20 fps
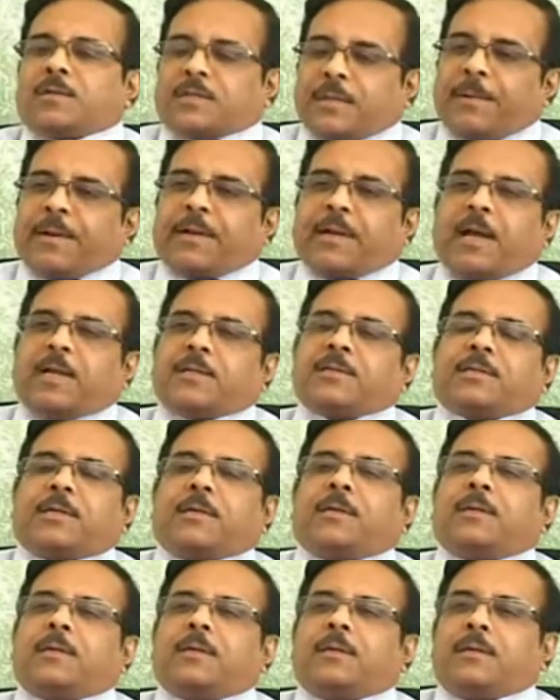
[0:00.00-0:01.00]
Stomach
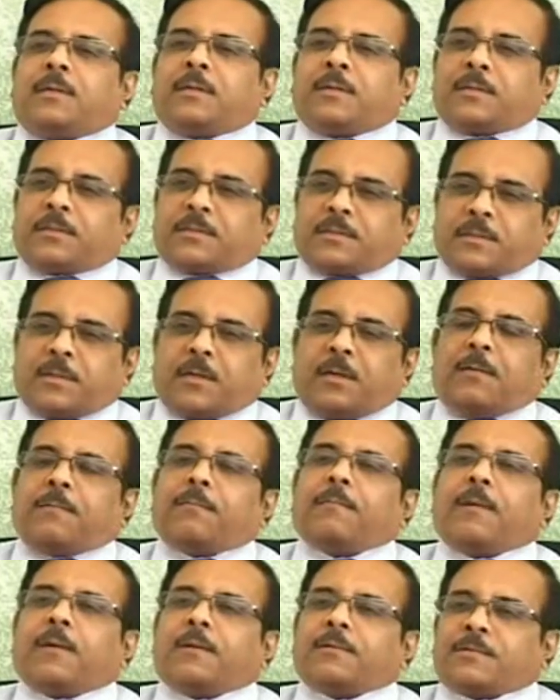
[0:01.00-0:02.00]
cancer is
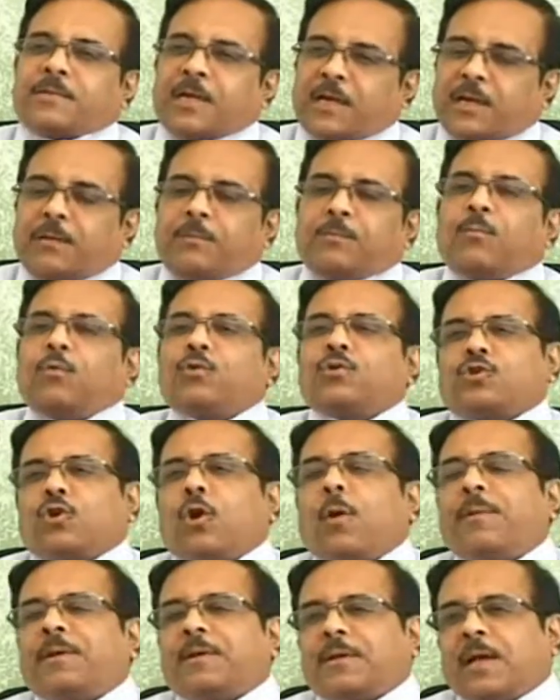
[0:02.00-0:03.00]
a second most
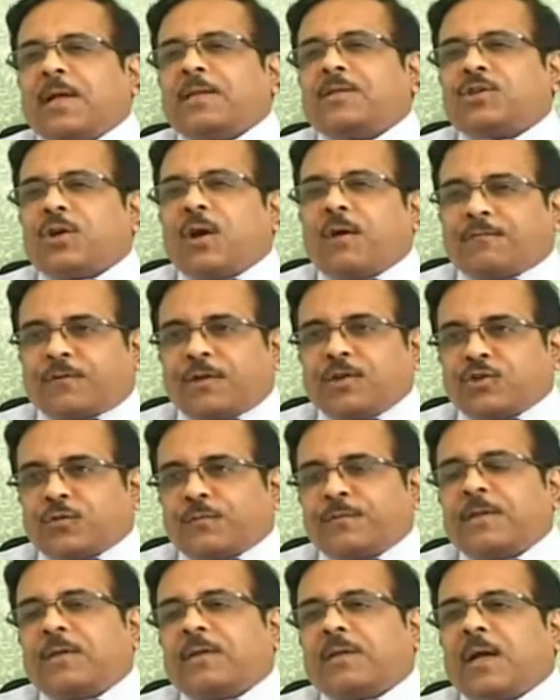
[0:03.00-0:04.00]
common cancer after
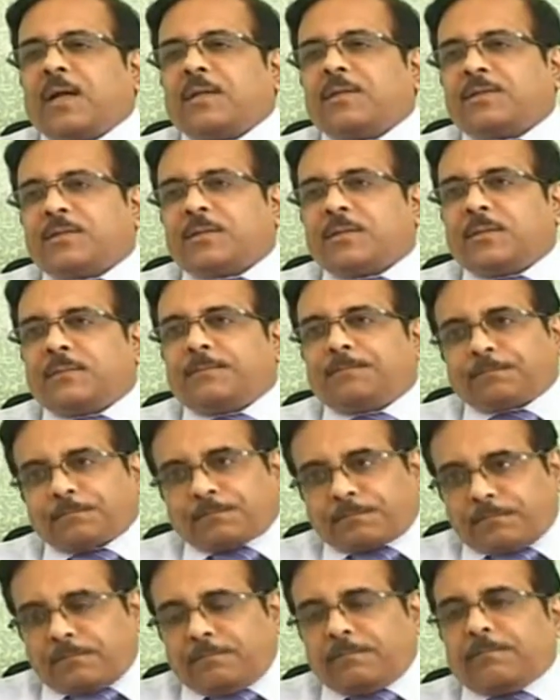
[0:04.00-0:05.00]
esophageal cancer
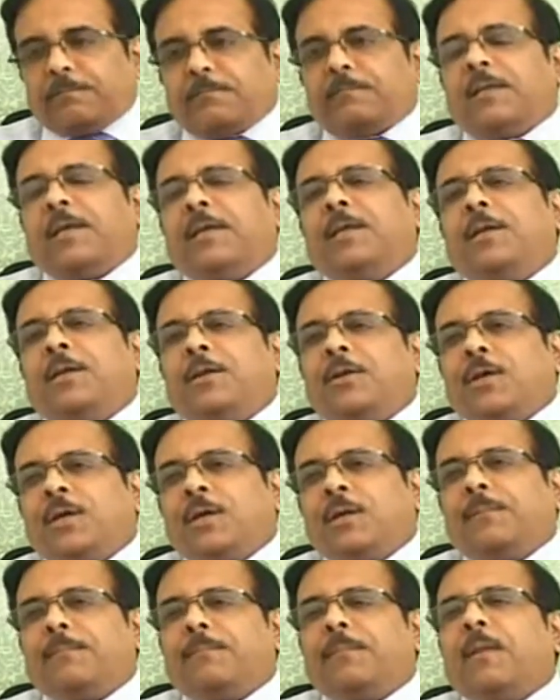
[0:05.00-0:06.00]
in
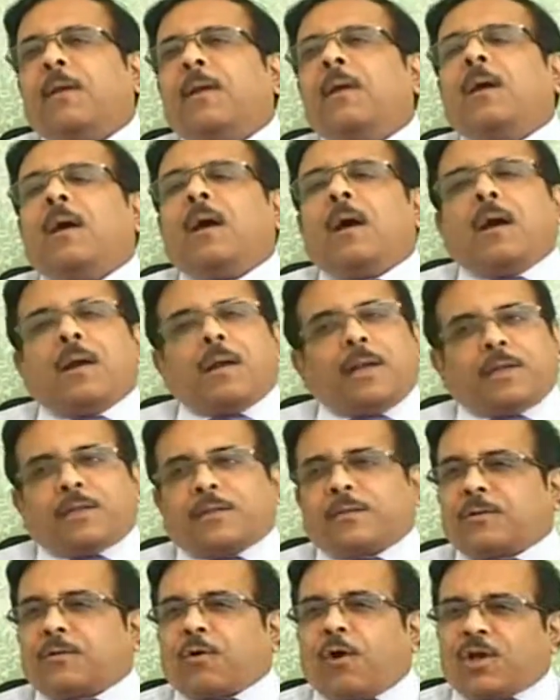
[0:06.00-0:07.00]
India. It
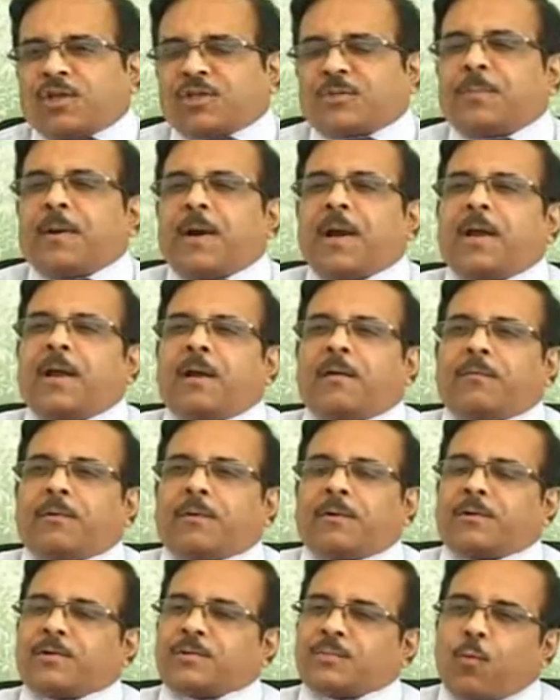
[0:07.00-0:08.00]
is caused by
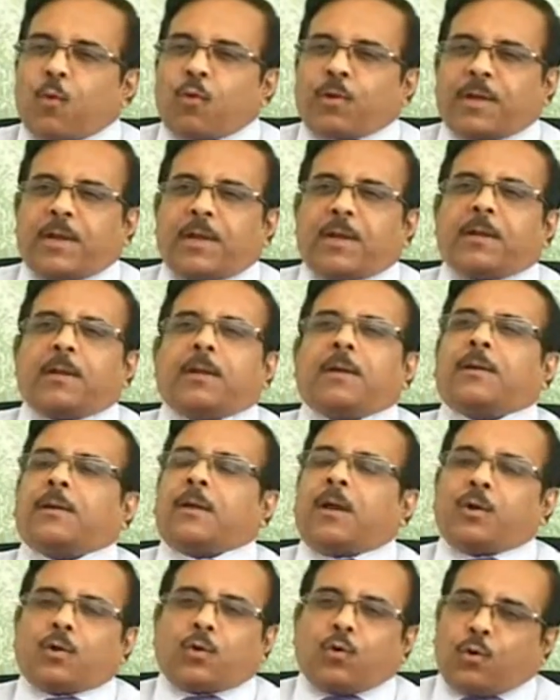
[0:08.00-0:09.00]
our smoking and
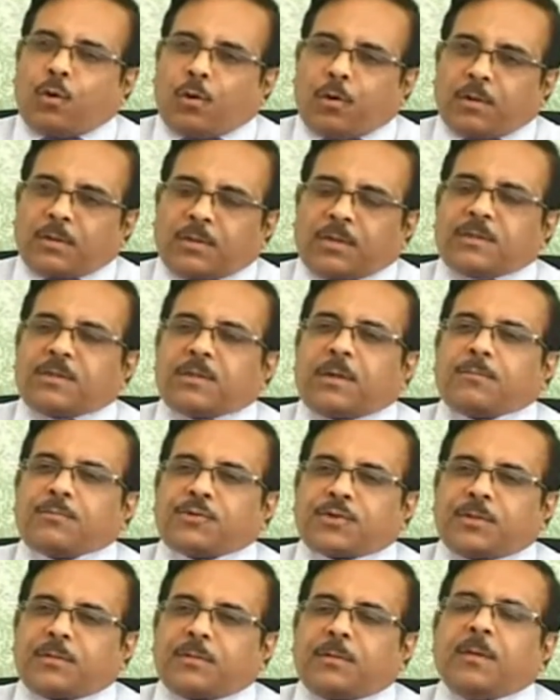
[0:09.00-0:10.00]
alcohol
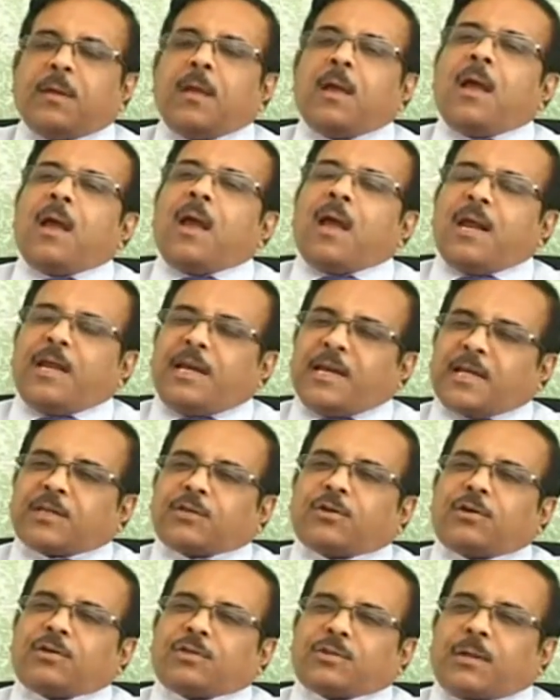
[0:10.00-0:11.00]
consumption. It has
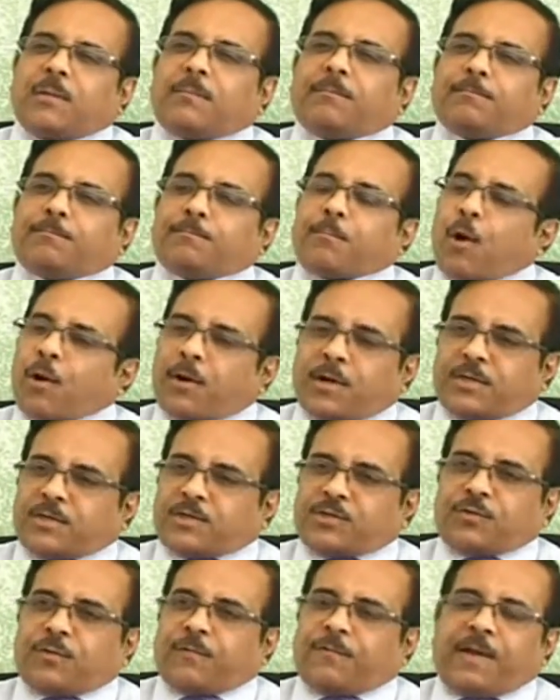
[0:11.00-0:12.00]
got some
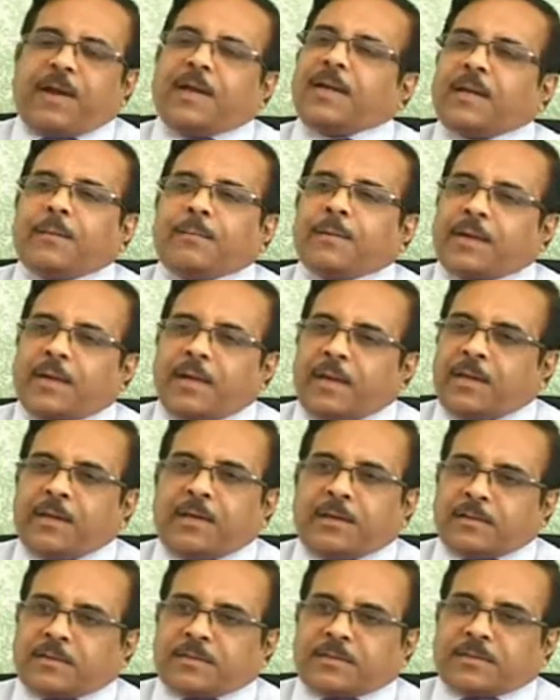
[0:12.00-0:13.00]
pockets of endemic
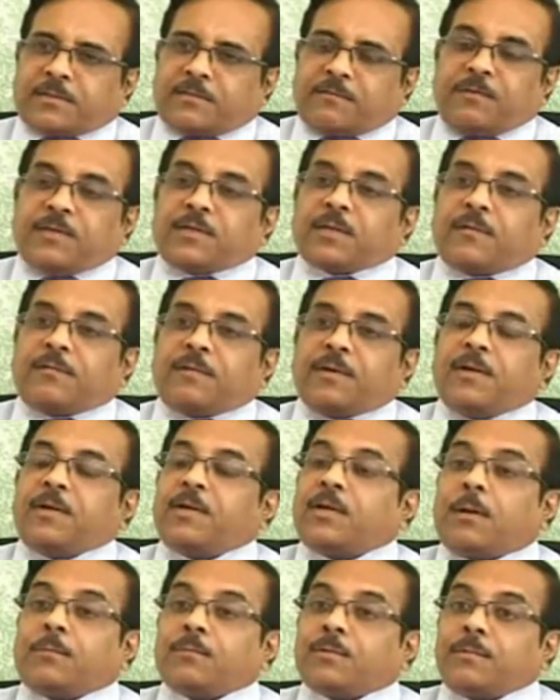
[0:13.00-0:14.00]
areas vis-a-vis
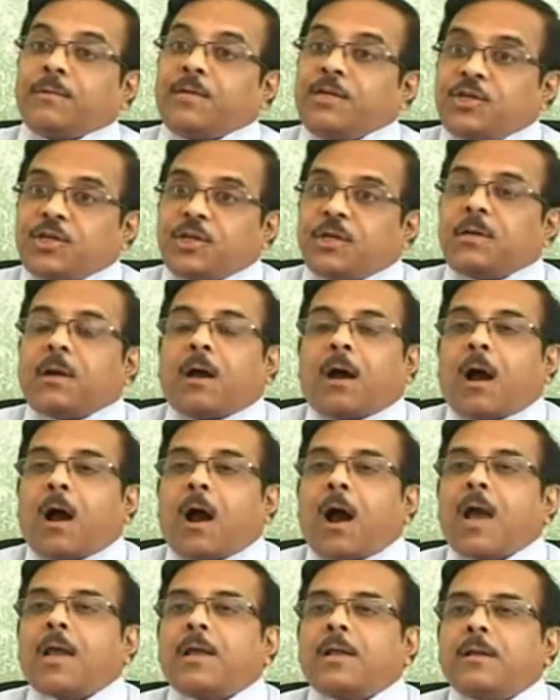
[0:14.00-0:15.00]
in terms of eating
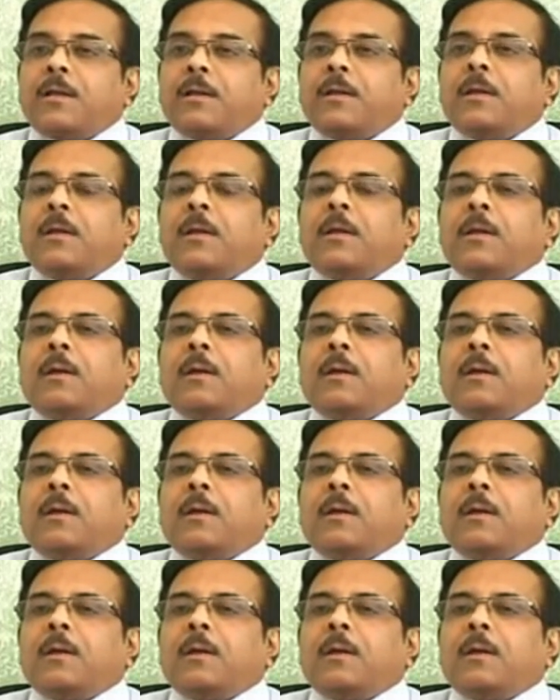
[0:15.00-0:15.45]
high,